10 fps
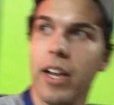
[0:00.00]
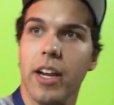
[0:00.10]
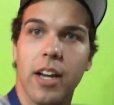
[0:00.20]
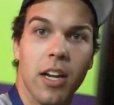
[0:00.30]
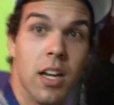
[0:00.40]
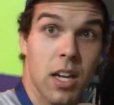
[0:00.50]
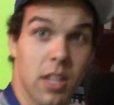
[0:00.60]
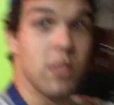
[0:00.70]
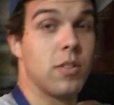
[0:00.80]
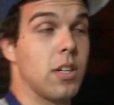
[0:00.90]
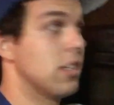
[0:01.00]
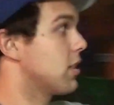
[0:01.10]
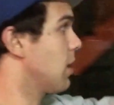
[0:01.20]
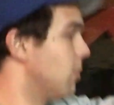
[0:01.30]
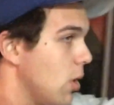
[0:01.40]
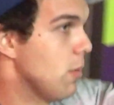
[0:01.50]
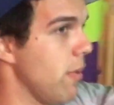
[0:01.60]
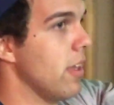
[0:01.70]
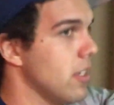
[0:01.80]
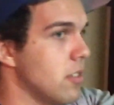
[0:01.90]
here. There's a couple of
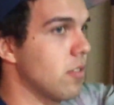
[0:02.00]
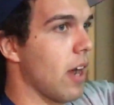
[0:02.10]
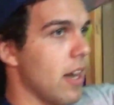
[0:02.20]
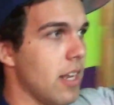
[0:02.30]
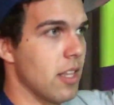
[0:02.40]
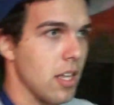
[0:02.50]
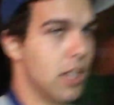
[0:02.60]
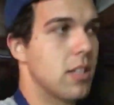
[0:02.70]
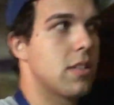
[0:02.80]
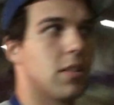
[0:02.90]
homies riding the